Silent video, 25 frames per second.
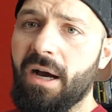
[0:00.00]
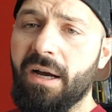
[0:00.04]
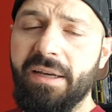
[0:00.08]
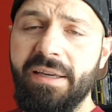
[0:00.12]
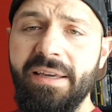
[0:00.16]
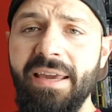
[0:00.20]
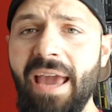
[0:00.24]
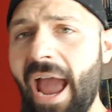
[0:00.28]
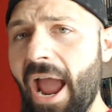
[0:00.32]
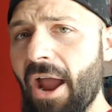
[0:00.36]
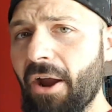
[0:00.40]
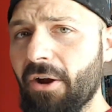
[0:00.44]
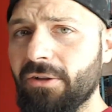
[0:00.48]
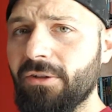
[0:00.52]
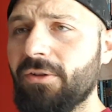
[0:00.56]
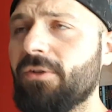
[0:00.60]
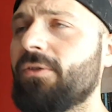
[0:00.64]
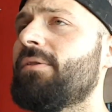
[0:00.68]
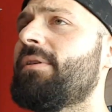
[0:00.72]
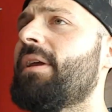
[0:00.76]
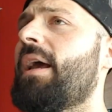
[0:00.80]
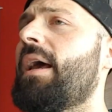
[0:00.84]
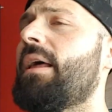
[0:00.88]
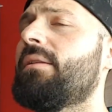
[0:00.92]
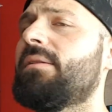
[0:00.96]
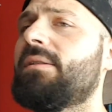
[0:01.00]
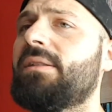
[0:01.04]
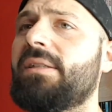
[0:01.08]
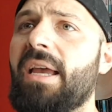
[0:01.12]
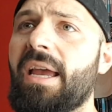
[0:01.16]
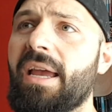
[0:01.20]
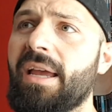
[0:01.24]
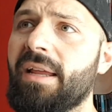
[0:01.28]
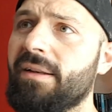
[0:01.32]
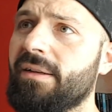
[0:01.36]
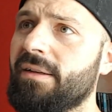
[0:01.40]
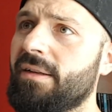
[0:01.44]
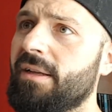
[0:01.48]
character deaths
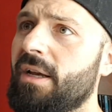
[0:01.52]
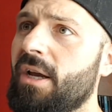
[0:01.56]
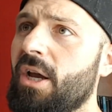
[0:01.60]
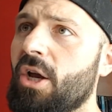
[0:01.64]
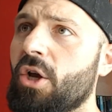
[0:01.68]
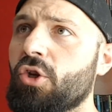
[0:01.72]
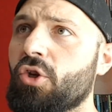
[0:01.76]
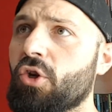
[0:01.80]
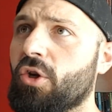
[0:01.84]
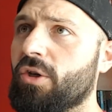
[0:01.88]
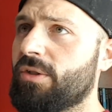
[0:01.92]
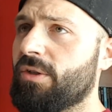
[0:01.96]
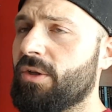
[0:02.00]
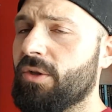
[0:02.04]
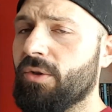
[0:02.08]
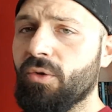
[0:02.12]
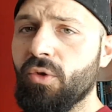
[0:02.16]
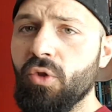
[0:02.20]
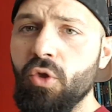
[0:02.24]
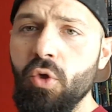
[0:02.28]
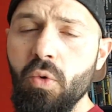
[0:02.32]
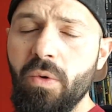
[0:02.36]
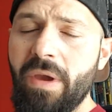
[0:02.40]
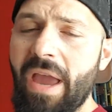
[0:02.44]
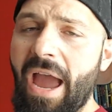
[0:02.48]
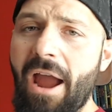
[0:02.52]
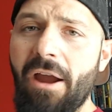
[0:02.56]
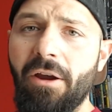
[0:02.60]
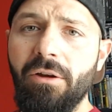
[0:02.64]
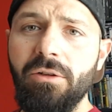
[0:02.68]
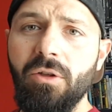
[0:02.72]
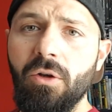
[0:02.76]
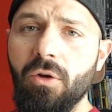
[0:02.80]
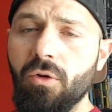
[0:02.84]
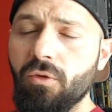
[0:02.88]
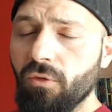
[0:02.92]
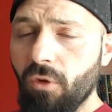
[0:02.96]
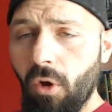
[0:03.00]
and just new
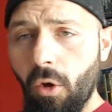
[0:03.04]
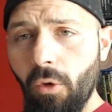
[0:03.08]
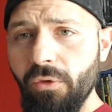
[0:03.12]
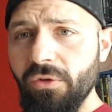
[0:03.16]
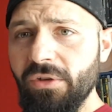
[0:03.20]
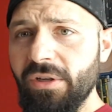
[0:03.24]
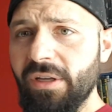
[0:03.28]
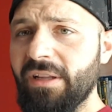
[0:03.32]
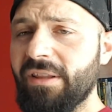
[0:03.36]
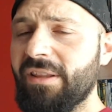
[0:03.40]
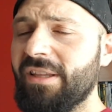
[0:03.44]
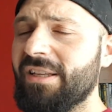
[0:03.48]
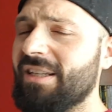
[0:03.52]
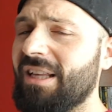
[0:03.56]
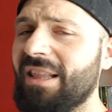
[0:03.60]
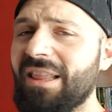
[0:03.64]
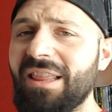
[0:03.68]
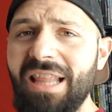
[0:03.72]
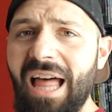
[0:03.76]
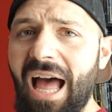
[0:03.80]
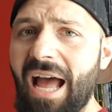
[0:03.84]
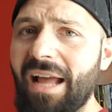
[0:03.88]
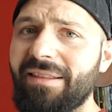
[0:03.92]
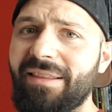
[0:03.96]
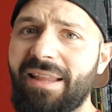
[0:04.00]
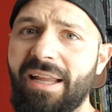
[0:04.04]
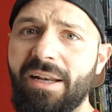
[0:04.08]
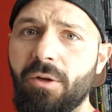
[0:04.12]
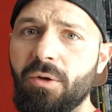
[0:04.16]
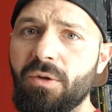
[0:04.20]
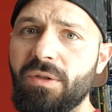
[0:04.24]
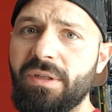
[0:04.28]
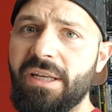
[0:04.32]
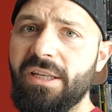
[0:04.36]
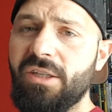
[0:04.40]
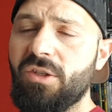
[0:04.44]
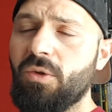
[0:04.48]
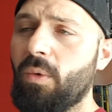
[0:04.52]
character growths. And there's a lot that
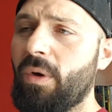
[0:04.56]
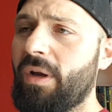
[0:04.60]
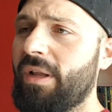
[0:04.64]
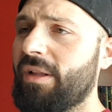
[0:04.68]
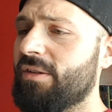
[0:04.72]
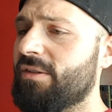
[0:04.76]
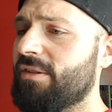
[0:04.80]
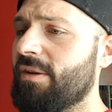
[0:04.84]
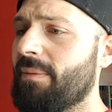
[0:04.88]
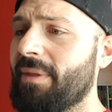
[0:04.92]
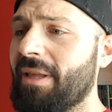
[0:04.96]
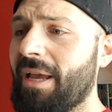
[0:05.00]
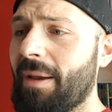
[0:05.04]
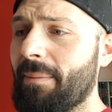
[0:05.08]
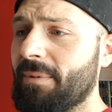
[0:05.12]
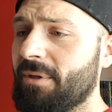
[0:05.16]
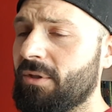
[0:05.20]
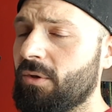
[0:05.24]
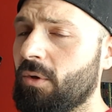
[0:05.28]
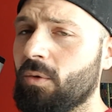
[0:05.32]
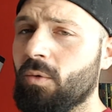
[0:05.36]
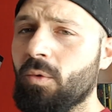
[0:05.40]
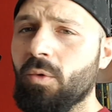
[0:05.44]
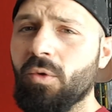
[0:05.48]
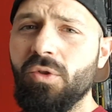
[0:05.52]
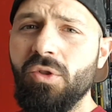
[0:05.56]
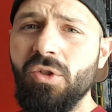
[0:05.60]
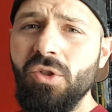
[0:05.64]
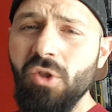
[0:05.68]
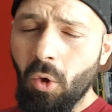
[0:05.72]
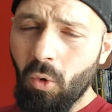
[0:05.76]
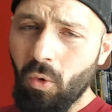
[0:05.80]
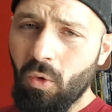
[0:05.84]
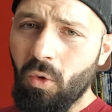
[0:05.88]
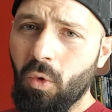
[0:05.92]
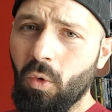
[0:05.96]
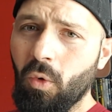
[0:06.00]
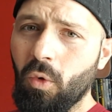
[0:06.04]
goes into it, and some of the episodes are
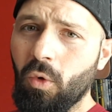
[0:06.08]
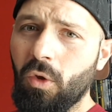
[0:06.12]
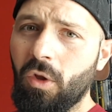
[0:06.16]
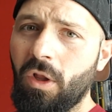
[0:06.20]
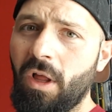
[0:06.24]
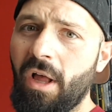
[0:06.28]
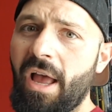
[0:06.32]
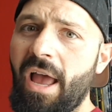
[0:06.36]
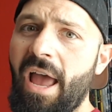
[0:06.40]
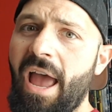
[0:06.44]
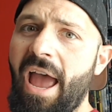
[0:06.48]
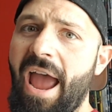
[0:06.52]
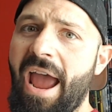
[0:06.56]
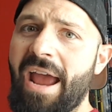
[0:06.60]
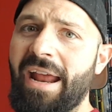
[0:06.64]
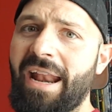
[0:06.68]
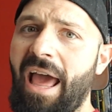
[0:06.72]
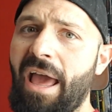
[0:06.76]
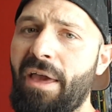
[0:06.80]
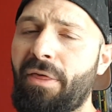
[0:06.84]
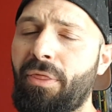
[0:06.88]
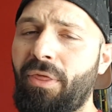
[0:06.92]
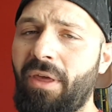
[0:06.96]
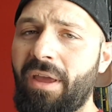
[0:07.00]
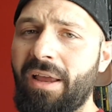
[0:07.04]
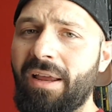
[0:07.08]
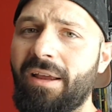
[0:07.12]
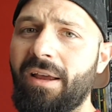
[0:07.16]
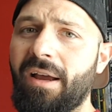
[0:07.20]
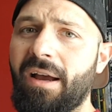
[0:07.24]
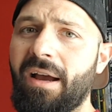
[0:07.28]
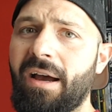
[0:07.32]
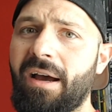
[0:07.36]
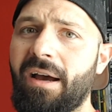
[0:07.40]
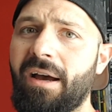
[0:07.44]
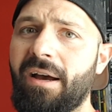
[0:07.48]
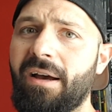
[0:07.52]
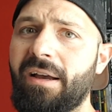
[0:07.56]
so cool. And I think
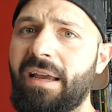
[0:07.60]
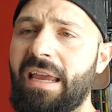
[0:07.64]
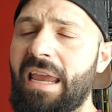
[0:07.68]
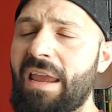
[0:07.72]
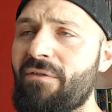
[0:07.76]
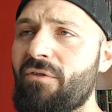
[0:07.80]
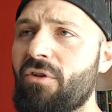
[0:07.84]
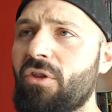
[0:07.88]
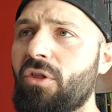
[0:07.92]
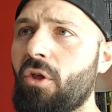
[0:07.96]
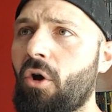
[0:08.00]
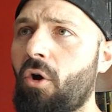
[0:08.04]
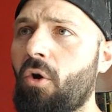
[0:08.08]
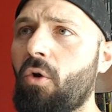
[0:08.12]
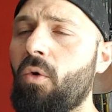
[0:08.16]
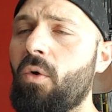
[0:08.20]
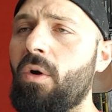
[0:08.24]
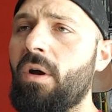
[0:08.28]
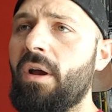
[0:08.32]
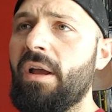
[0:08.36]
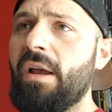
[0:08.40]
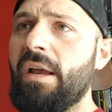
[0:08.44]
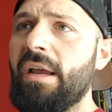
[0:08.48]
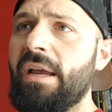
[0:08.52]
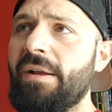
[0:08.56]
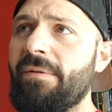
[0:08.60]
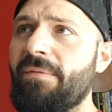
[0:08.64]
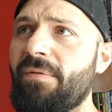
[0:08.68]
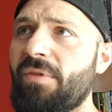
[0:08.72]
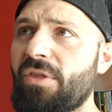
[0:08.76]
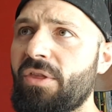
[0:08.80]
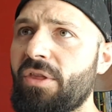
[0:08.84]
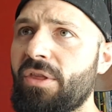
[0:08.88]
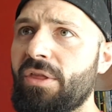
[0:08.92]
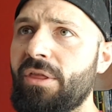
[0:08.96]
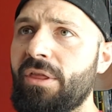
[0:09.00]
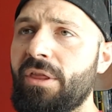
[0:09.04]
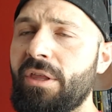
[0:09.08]
even though
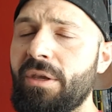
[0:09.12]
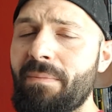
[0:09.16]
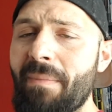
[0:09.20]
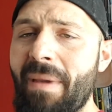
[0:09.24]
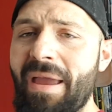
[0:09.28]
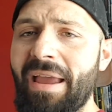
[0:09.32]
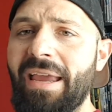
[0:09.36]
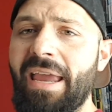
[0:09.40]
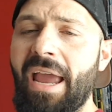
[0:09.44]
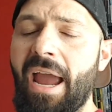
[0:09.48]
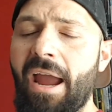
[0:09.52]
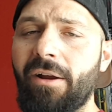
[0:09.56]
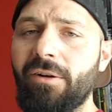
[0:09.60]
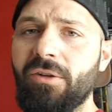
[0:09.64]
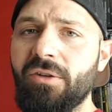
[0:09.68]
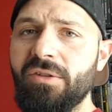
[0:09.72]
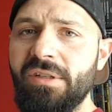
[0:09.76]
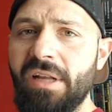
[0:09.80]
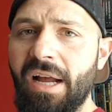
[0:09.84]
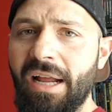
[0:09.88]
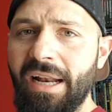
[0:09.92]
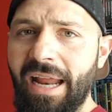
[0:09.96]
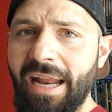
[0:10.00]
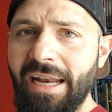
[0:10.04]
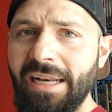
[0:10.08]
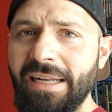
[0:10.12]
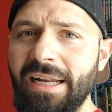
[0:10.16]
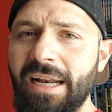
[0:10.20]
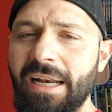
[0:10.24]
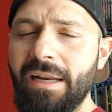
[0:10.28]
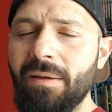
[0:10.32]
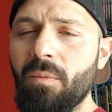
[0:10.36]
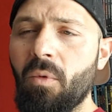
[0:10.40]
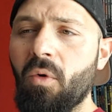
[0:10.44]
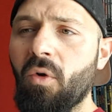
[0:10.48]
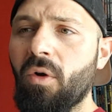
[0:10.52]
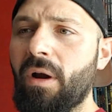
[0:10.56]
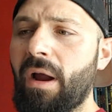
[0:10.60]
the main character is not in it
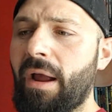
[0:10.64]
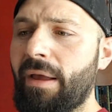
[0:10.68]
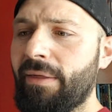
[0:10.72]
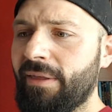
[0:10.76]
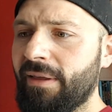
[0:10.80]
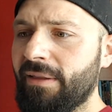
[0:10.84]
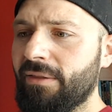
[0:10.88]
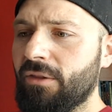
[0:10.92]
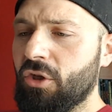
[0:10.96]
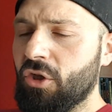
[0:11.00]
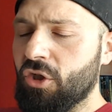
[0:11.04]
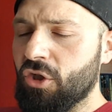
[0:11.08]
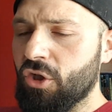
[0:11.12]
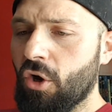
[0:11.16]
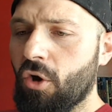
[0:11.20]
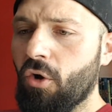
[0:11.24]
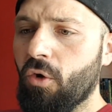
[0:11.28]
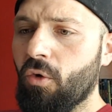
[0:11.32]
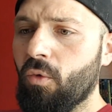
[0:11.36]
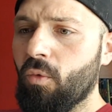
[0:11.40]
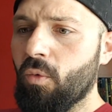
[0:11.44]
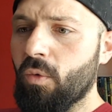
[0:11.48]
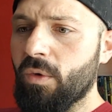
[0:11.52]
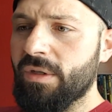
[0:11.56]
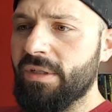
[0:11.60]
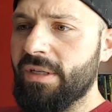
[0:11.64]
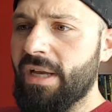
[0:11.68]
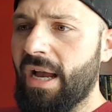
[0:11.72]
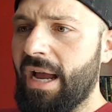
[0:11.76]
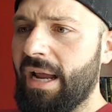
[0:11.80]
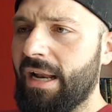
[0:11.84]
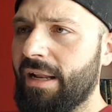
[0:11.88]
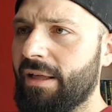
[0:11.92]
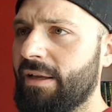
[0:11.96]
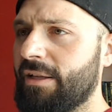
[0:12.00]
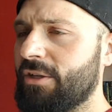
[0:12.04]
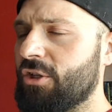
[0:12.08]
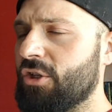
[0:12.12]
anymore, I think the show was
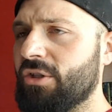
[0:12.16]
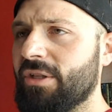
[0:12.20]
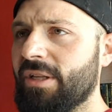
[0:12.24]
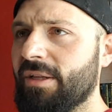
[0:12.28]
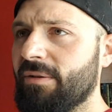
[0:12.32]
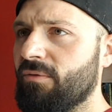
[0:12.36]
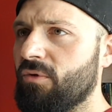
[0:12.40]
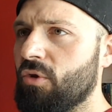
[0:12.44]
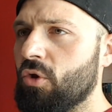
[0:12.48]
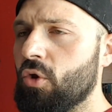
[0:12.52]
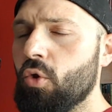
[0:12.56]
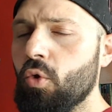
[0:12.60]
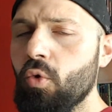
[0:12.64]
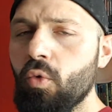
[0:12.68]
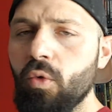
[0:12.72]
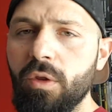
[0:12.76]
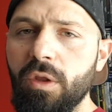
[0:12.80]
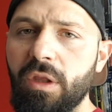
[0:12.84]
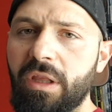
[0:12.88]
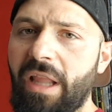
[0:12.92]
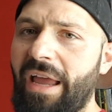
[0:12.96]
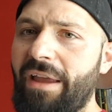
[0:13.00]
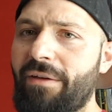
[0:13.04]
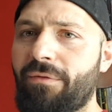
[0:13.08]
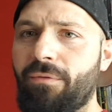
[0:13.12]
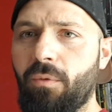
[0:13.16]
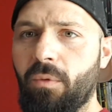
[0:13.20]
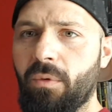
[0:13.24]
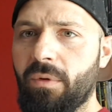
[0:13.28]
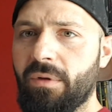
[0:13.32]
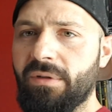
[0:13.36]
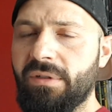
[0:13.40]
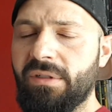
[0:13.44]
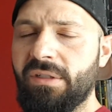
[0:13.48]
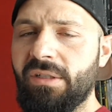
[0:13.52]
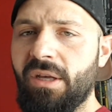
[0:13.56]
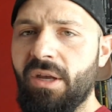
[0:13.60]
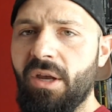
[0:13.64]
kind of just new life
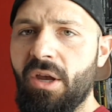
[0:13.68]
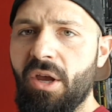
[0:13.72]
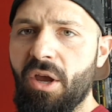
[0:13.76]
was